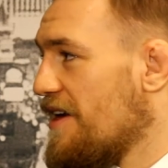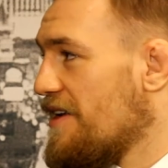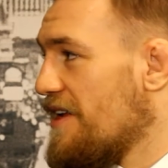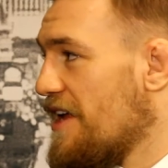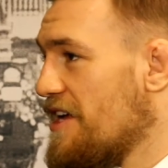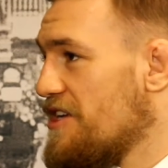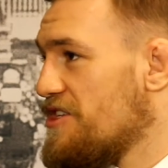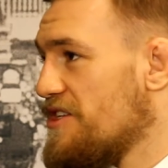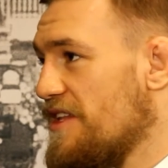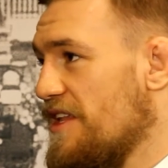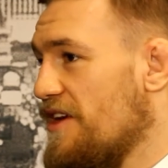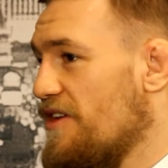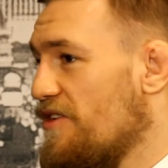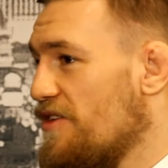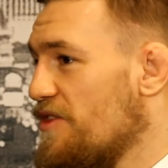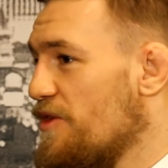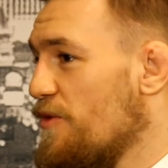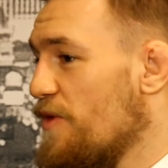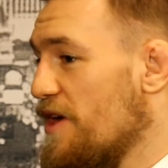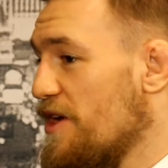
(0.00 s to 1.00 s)
our nation that are
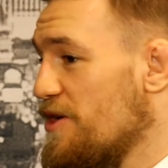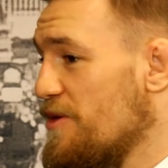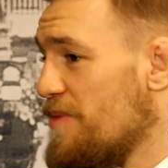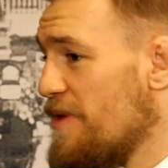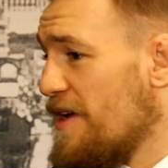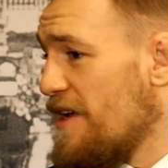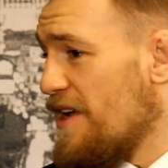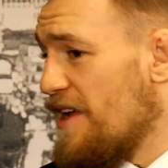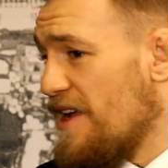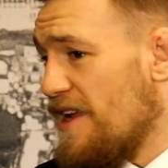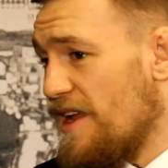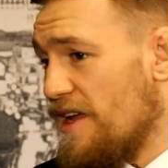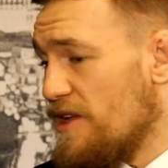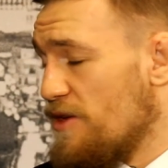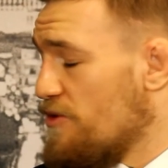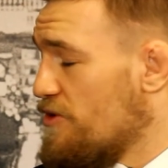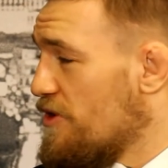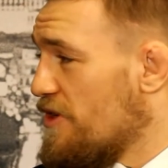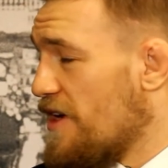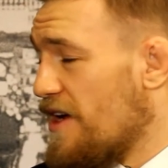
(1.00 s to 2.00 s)
on the way up. Like
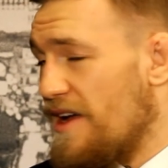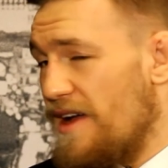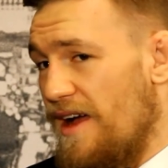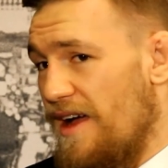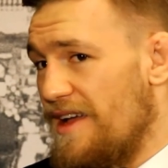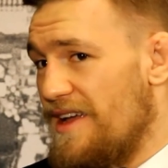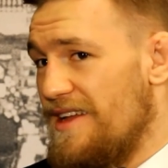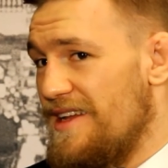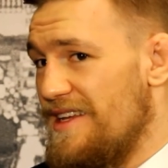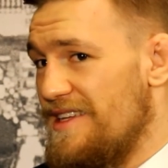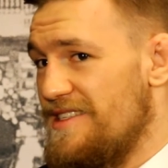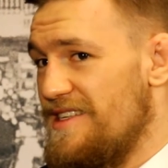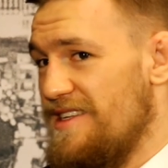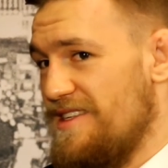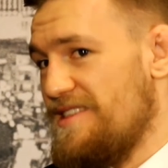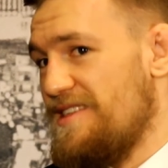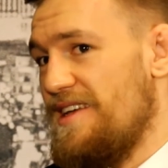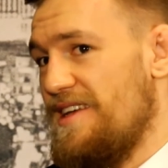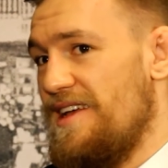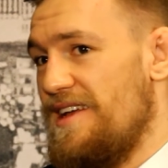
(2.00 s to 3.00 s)
you could, I could easily
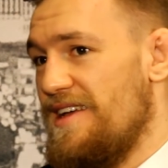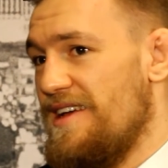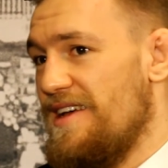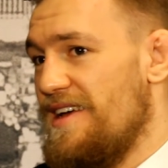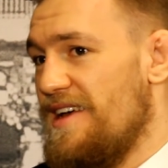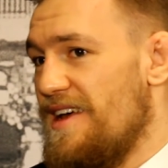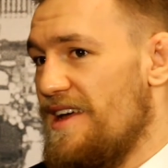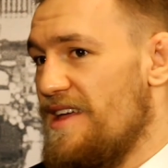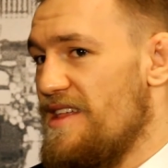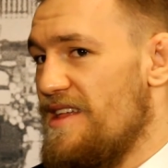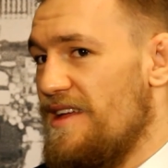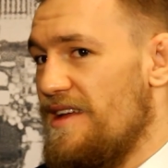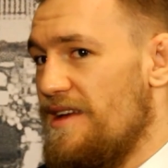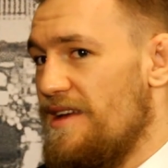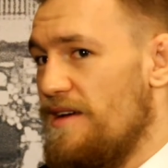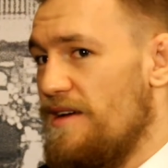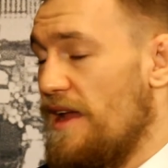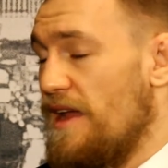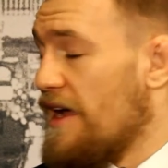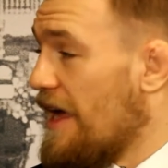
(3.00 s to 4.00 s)
see.
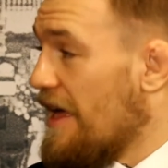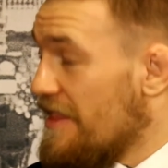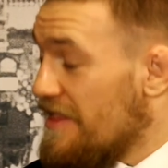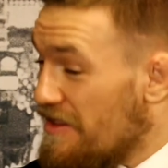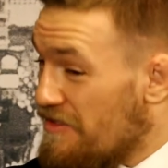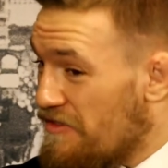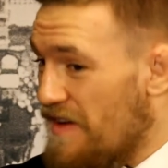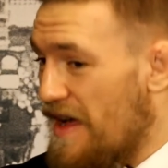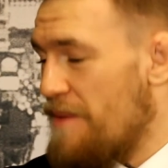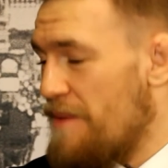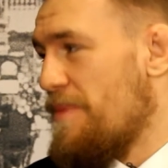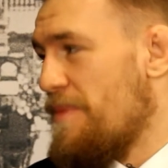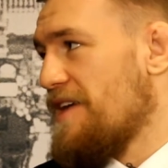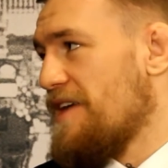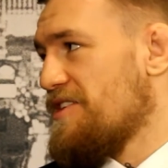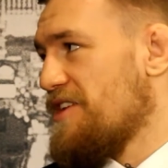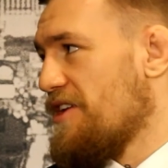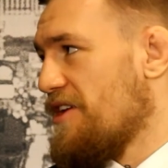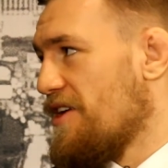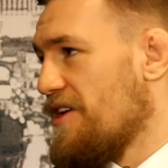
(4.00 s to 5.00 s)
And the fan
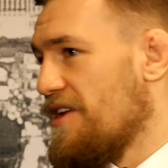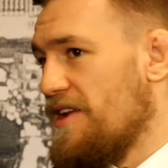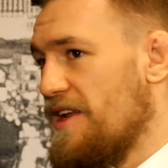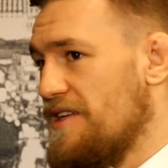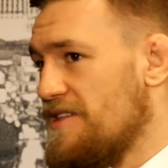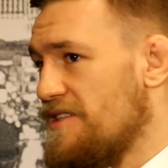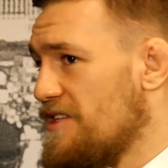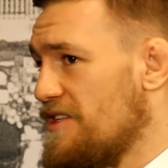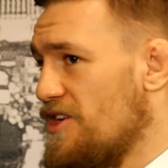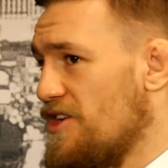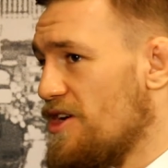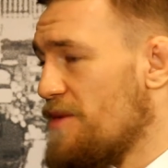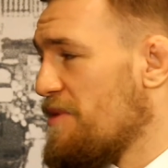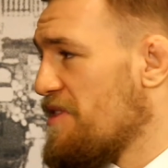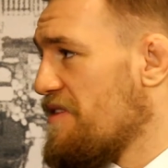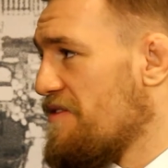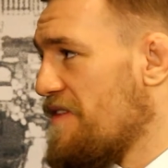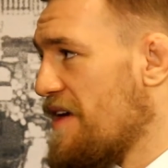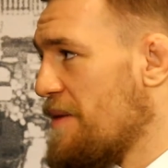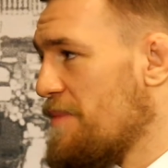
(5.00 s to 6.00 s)
base in Ireland, let's talk about
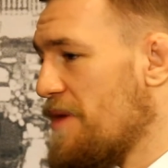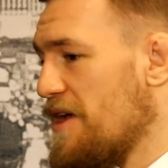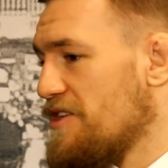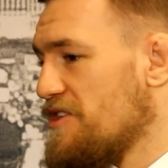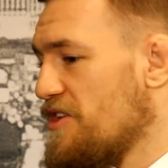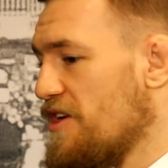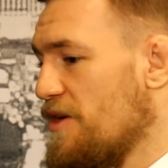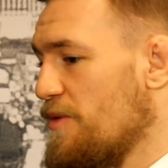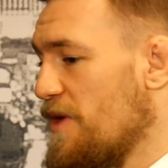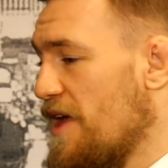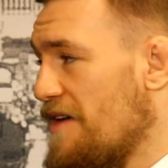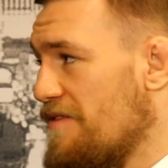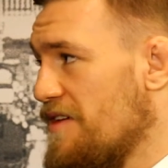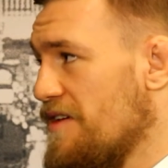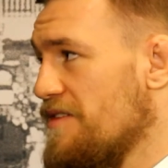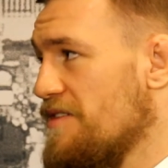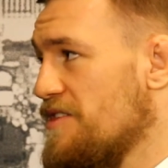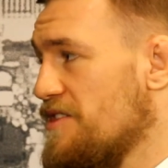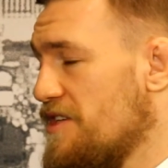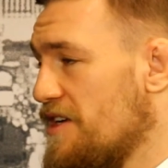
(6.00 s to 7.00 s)
the fan base in Ireland. We have
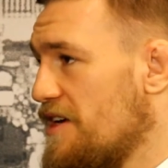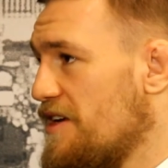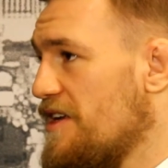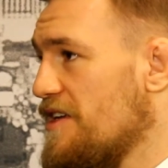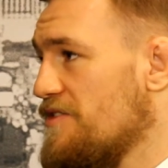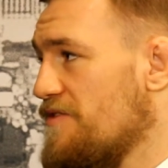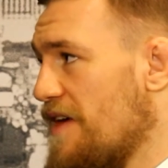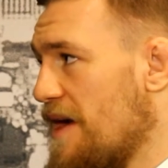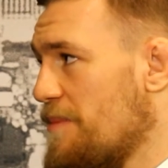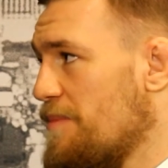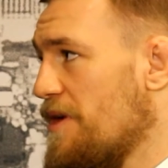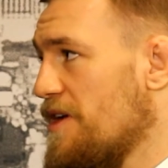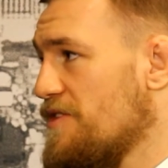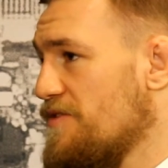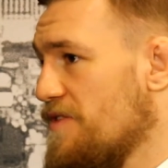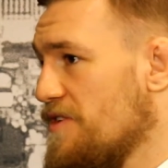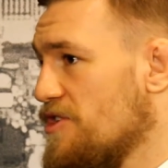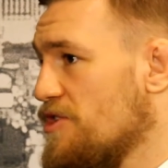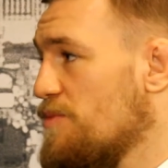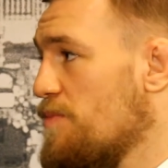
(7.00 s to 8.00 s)
a serious fan base
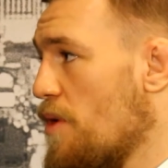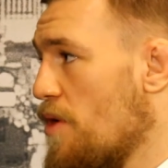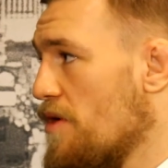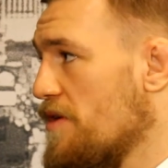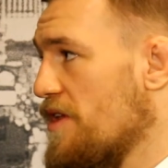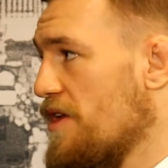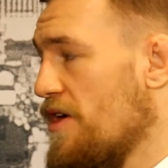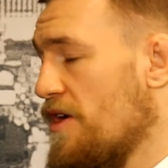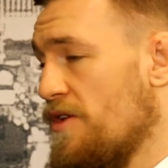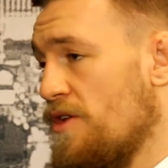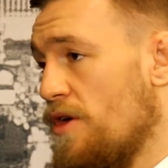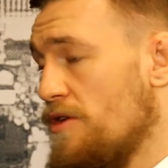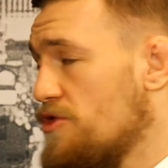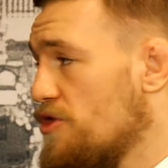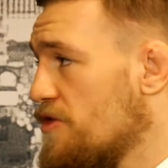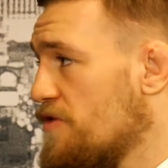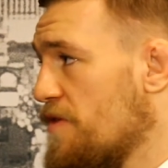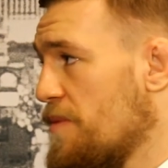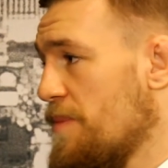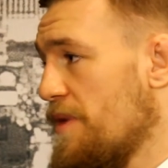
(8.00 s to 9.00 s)
for the sport in Ireland, not
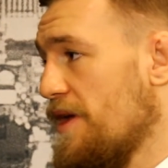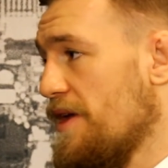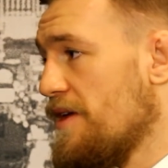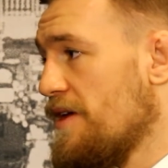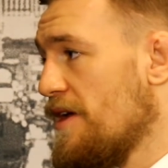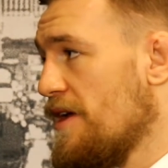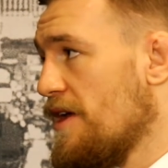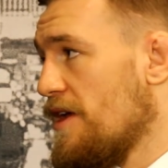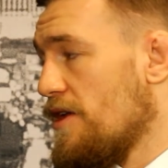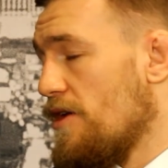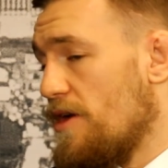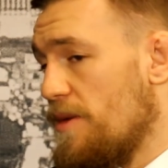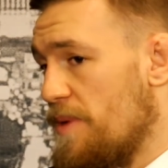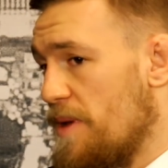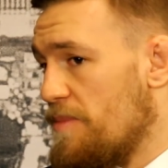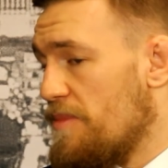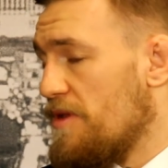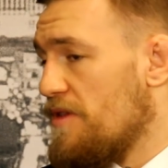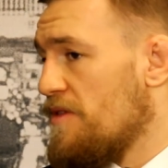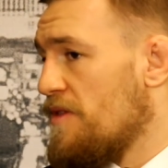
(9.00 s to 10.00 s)
just for me. A lot of
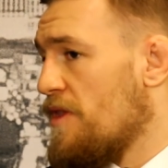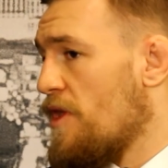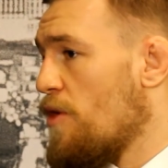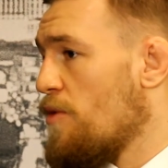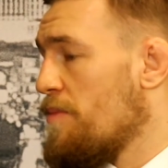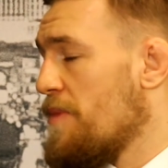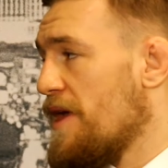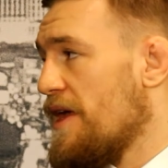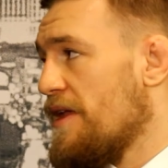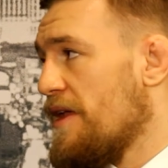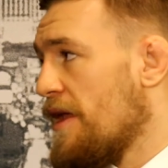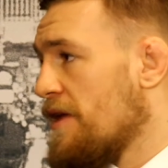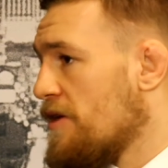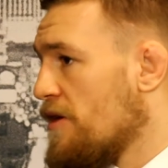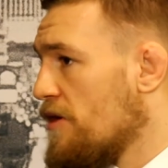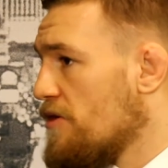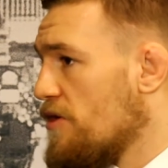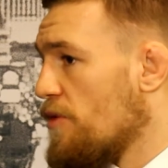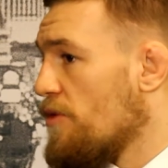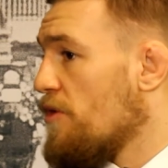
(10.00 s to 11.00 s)
people know me
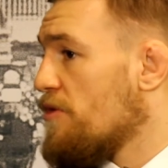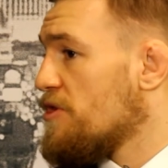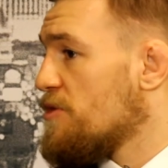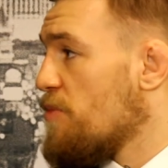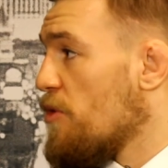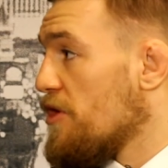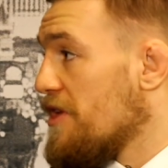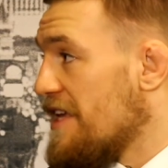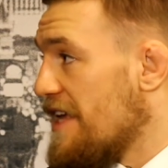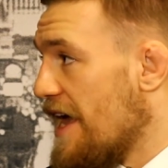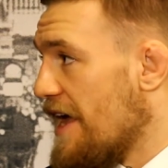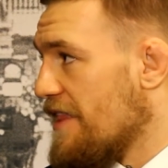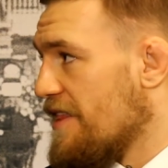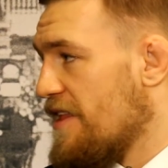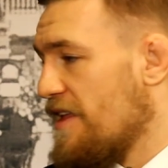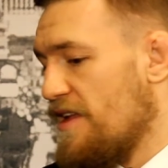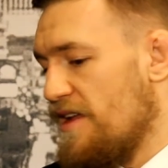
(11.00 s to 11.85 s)
and don't know the sport yet,